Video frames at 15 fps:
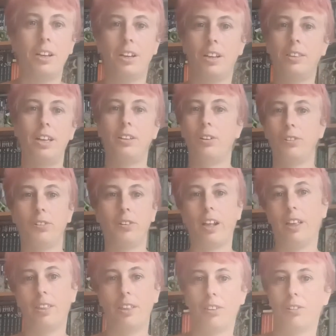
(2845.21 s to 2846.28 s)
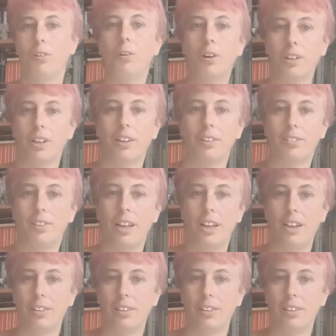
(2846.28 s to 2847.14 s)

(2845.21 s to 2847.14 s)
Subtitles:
they're not doing anything to organise there.